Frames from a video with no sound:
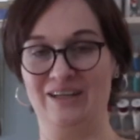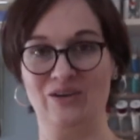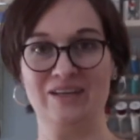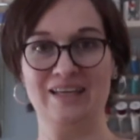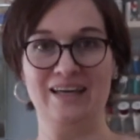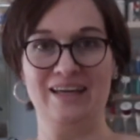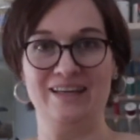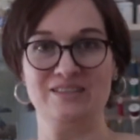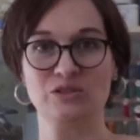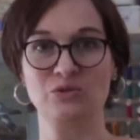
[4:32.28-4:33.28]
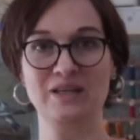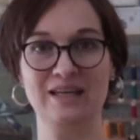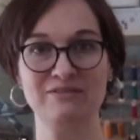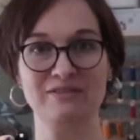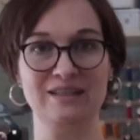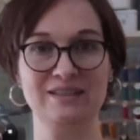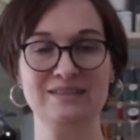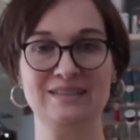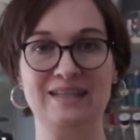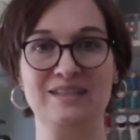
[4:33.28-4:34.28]
Okay, so we have a
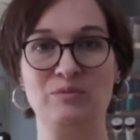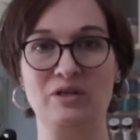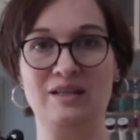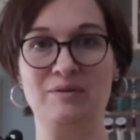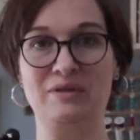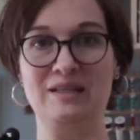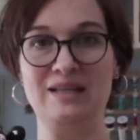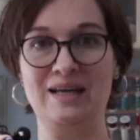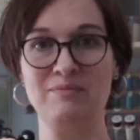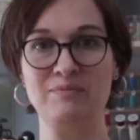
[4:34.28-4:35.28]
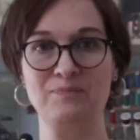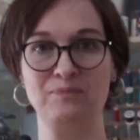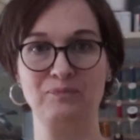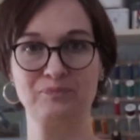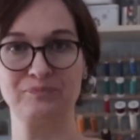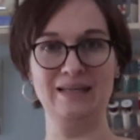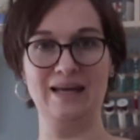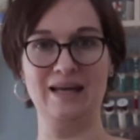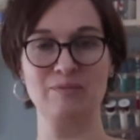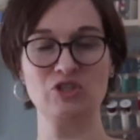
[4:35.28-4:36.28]
second mock-up and I'm
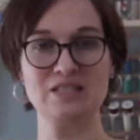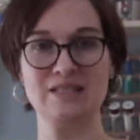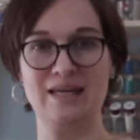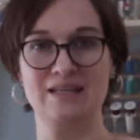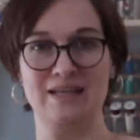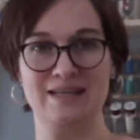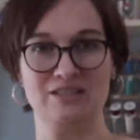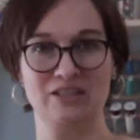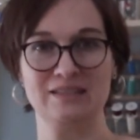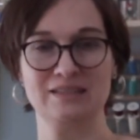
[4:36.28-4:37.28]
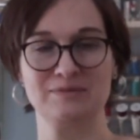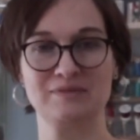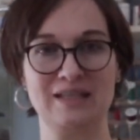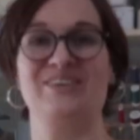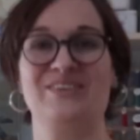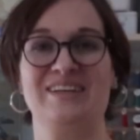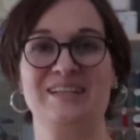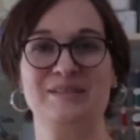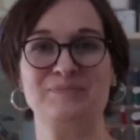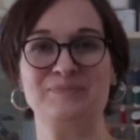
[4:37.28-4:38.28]
just analyzing it. Now
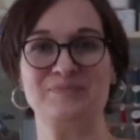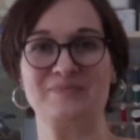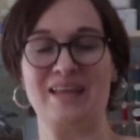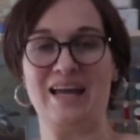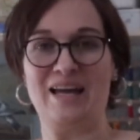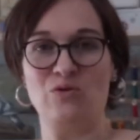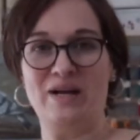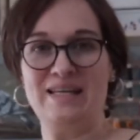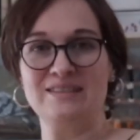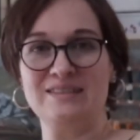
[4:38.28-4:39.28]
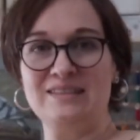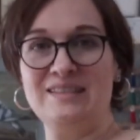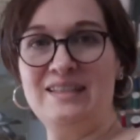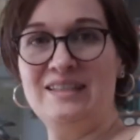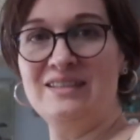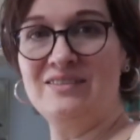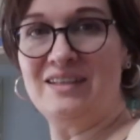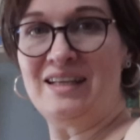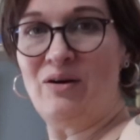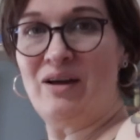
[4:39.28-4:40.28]
I raised it here
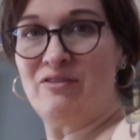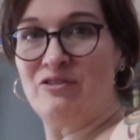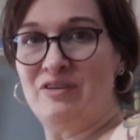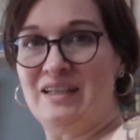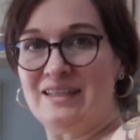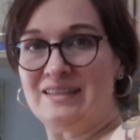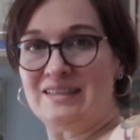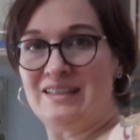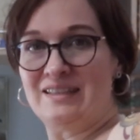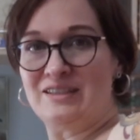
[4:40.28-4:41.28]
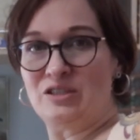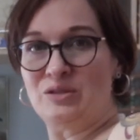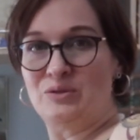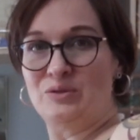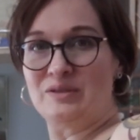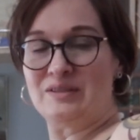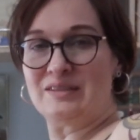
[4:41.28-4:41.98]
and now I have a feeling it's a little too